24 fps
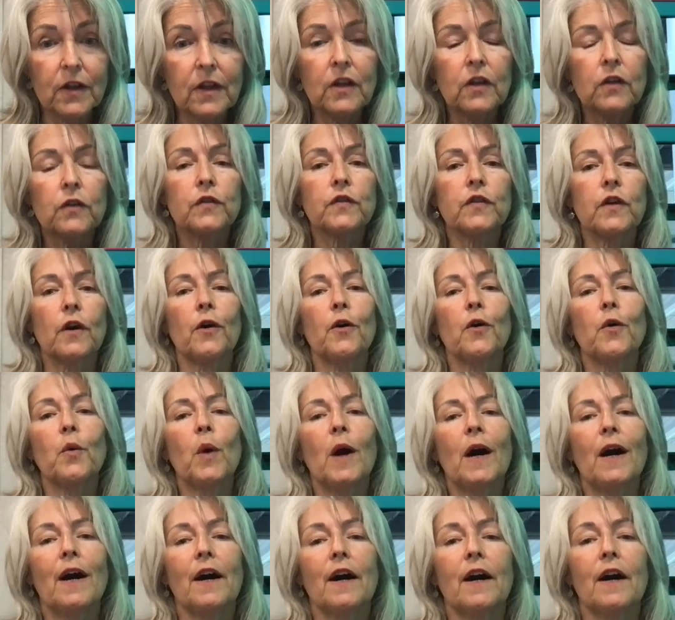So
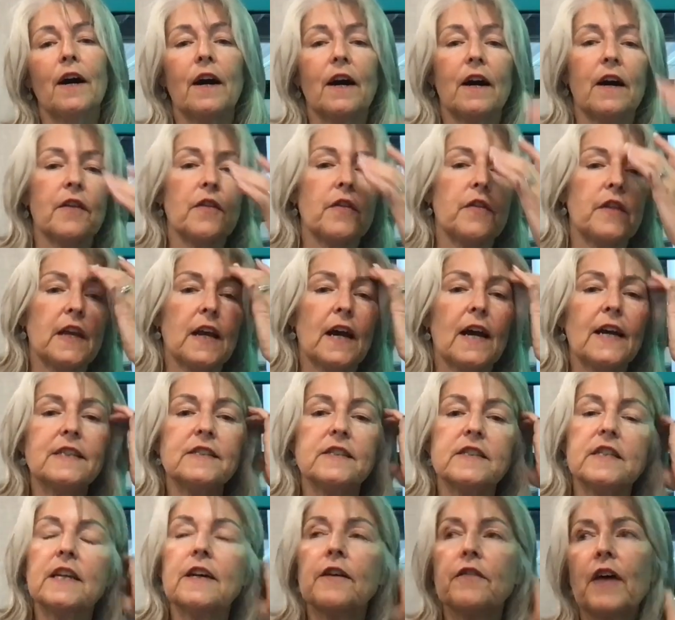the
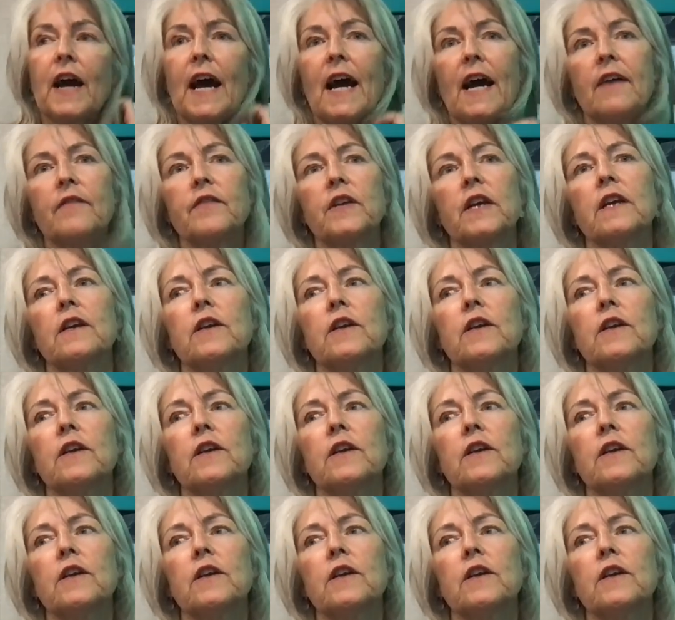idea of having,